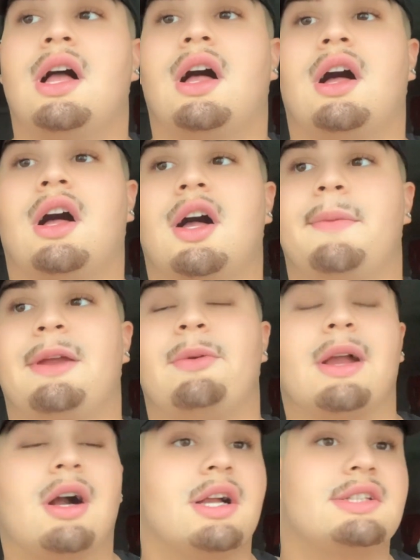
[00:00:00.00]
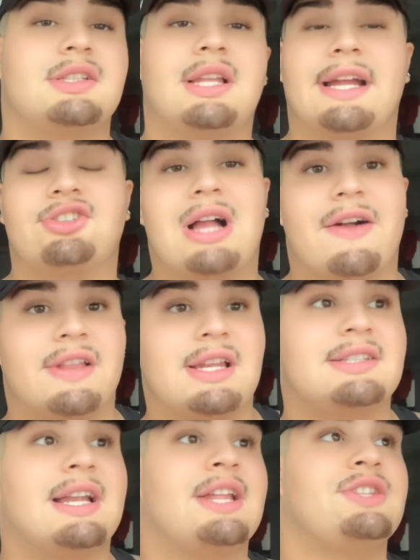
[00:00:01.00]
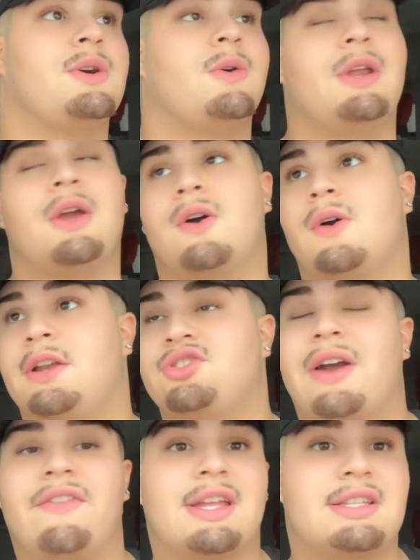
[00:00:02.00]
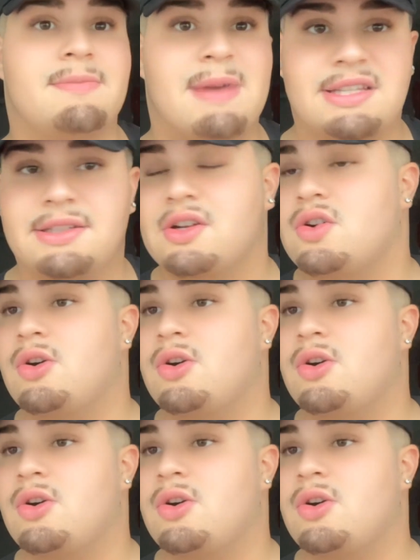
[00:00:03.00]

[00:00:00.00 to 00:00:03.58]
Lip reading: In regards to like traveling to San Antonio and traveling to Mexico